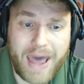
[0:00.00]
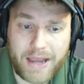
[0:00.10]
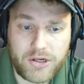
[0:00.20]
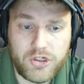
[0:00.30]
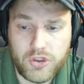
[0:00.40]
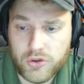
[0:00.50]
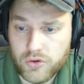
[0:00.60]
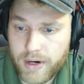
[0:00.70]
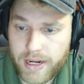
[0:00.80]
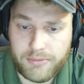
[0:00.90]
back
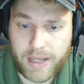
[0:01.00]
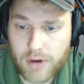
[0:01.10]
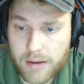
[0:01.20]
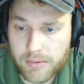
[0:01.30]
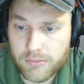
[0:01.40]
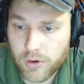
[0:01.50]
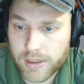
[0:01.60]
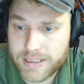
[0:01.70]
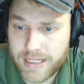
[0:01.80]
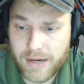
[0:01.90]
to when he played at Robert
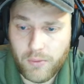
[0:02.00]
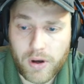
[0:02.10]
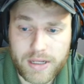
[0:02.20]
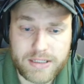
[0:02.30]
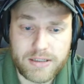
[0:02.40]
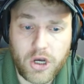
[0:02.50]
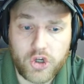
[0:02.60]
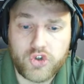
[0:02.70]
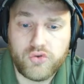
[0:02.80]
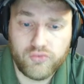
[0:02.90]
Morris. It was
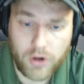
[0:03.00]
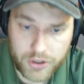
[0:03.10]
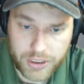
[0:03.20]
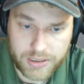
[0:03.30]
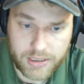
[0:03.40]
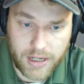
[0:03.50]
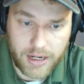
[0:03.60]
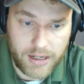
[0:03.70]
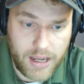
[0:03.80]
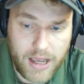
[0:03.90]
atrocious
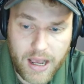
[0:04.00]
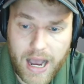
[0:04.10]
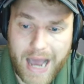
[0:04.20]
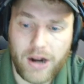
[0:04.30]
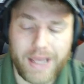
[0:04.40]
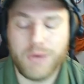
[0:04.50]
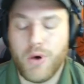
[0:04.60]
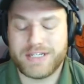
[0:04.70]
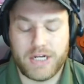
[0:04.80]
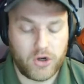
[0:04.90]
tonight. He
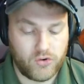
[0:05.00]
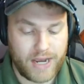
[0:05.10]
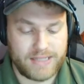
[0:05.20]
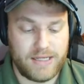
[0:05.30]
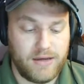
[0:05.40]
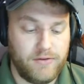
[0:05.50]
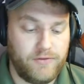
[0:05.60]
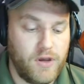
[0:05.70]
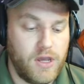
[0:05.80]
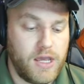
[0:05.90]
wasn't
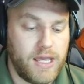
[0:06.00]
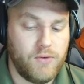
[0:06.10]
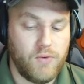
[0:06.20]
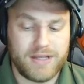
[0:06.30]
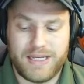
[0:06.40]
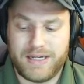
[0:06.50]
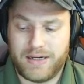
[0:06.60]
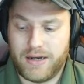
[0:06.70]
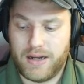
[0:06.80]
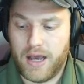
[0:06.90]
aggressive. He wasn't
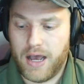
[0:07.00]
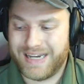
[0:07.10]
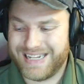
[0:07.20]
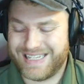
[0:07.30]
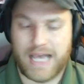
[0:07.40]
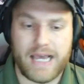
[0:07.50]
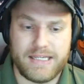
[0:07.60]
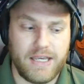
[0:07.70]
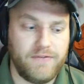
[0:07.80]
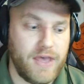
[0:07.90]

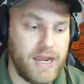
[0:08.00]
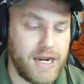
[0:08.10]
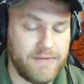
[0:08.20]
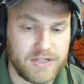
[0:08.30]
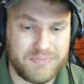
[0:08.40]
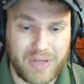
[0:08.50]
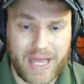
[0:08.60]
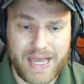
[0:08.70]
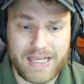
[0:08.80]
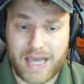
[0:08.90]
decisive in any of his
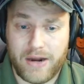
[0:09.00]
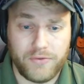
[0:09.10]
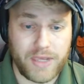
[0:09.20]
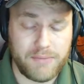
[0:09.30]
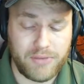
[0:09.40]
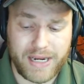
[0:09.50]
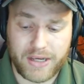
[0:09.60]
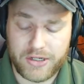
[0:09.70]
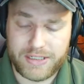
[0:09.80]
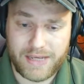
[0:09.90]
plays. I don't think he played a
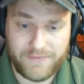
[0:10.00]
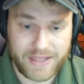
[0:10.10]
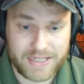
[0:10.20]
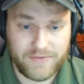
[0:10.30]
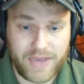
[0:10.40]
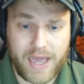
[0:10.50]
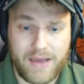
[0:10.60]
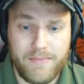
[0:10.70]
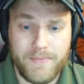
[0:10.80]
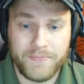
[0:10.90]
good defensive
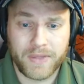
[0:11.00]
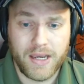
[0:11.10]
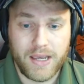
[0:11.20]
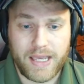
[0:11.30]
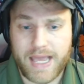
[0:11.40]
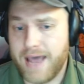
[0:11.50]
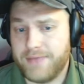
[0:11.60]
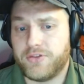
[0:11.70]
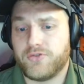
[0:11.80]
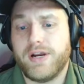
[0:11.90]
game. He
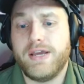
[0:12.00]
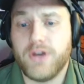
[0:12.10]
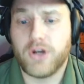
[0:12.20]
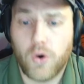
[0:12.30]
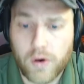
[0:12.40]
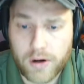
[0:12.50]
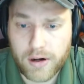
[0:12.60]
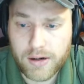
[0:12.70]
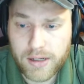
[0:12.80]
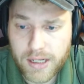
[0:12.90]
had the three in the
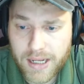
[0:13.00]
corner,